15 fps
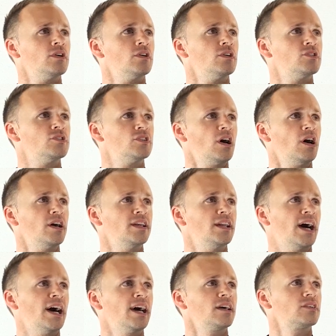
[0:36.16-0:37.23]
sine
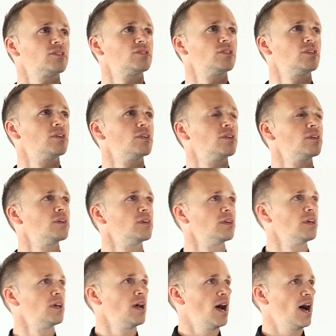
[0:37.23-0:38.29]
x.
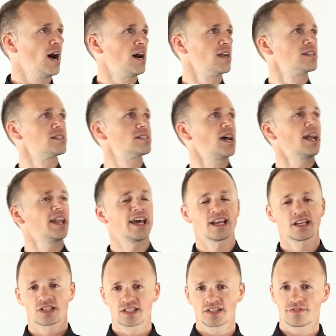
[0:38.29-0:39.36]
And tan
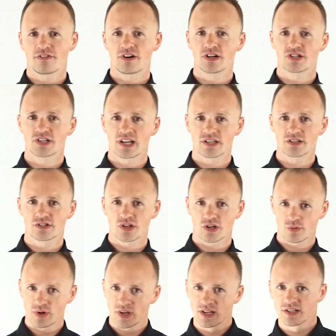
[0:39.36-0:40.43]
x differentiates
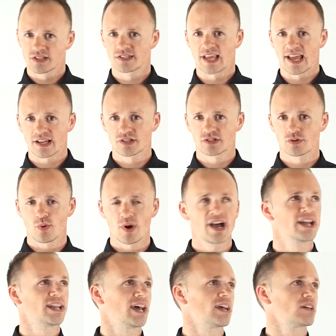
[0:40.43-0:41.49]
to sec
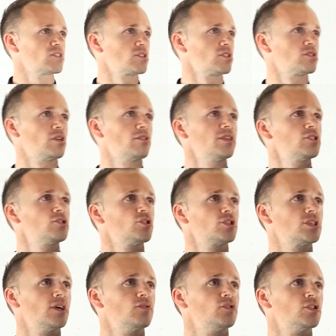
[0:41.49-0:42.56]
squared x. So this just
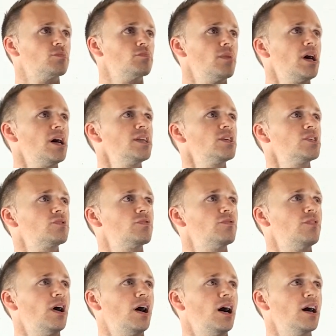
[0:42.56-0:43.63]
gives us minus
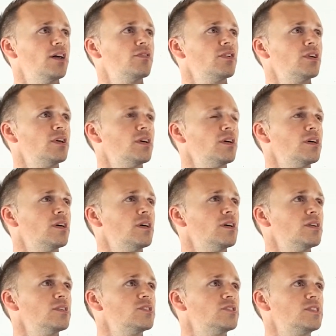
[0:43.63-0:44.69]
5
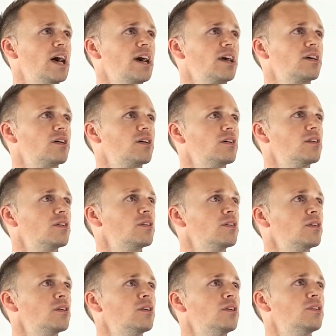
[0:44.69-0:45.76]
sec
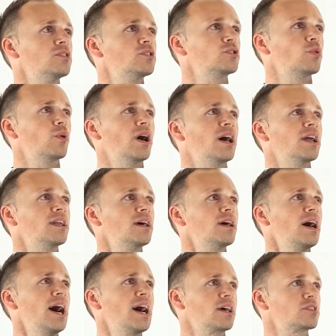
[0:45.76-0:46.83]
squared
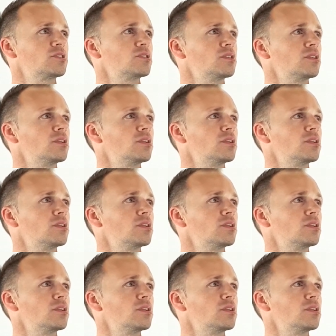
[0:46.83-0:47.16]
x.